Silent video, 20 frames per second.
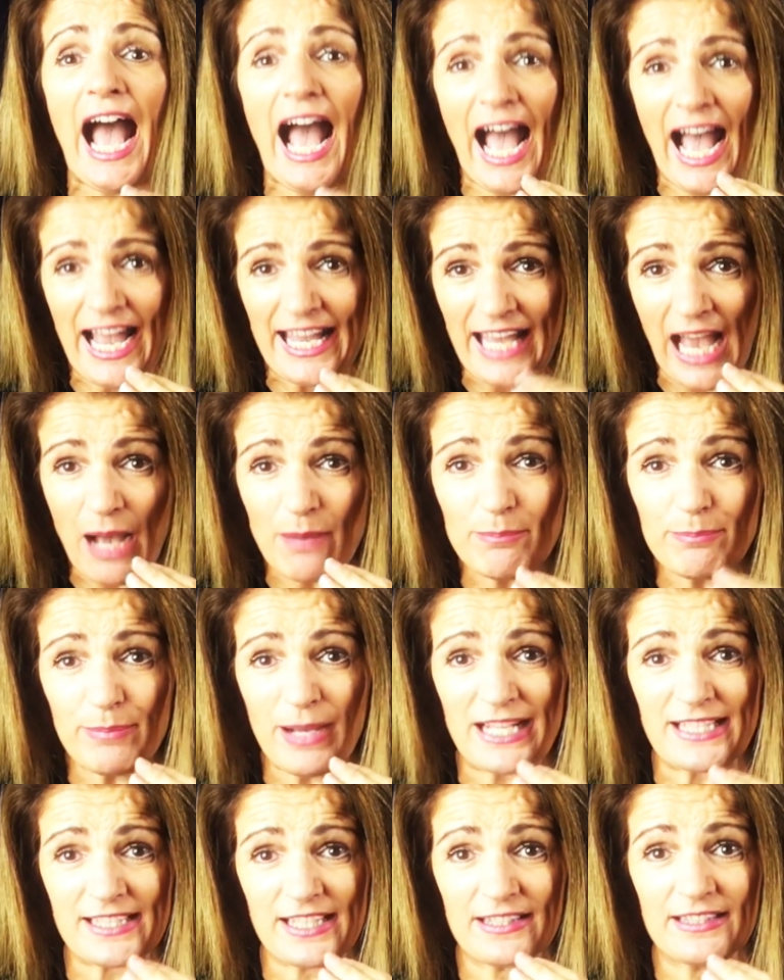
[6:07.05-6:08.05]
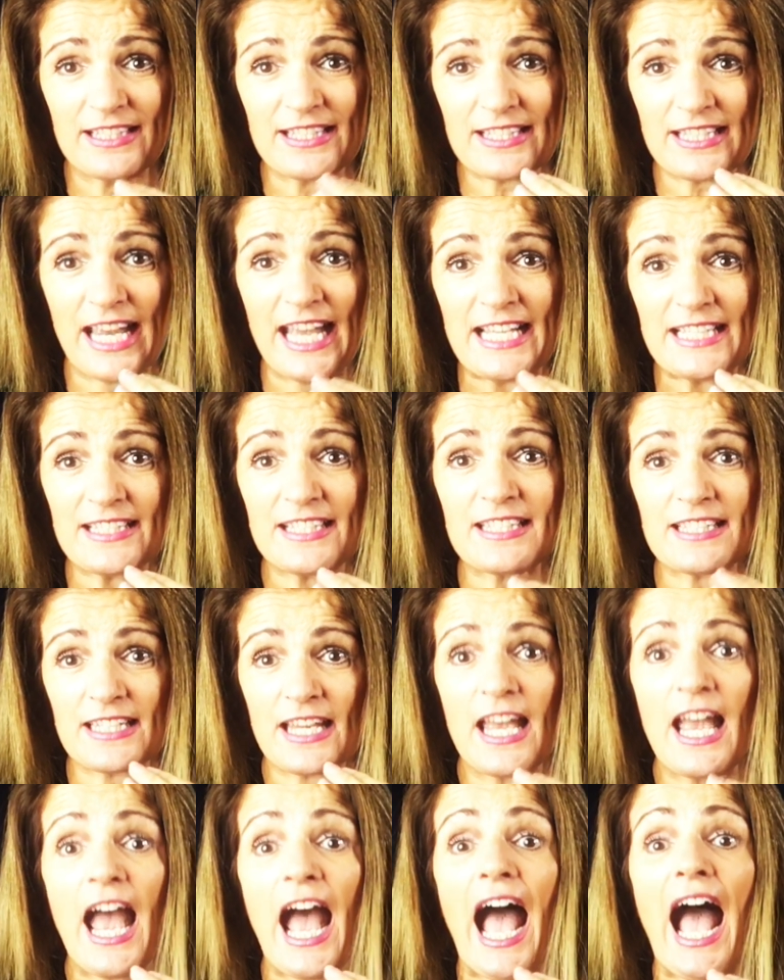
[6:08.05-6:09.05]
I am passing this test.
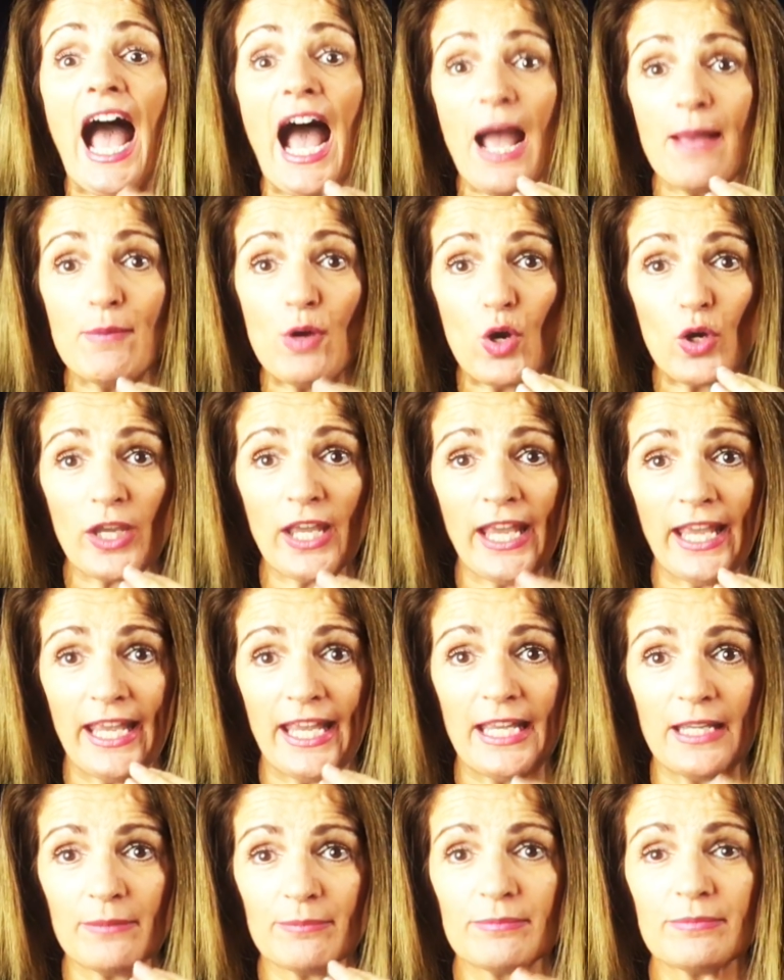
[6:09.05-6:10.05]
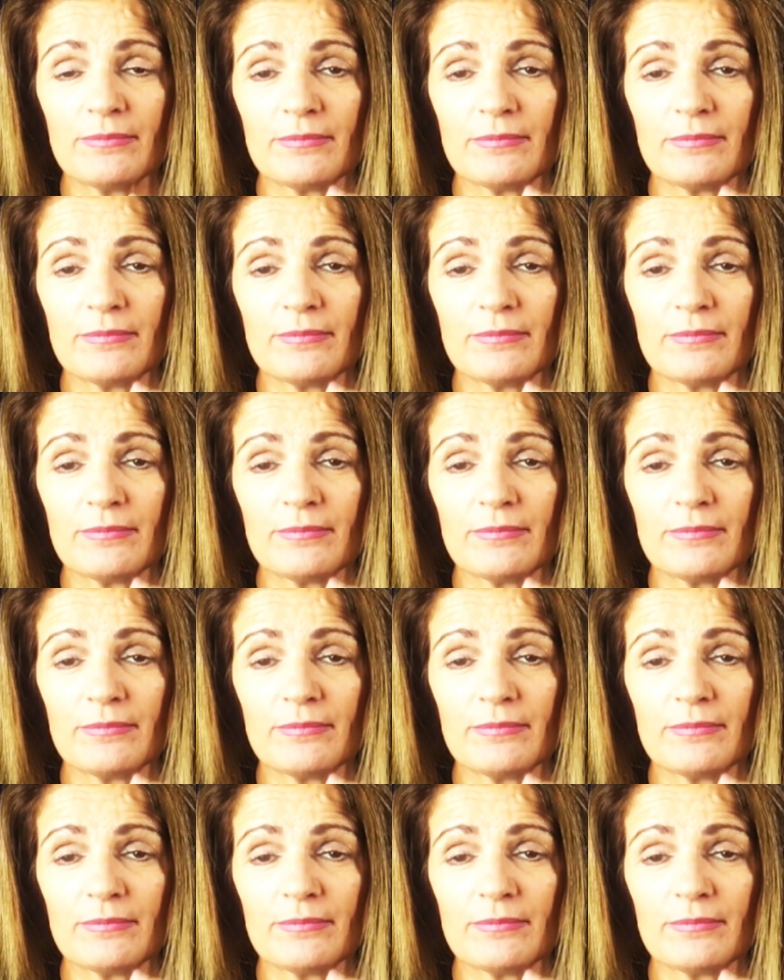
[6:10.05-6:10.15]
I'm okay.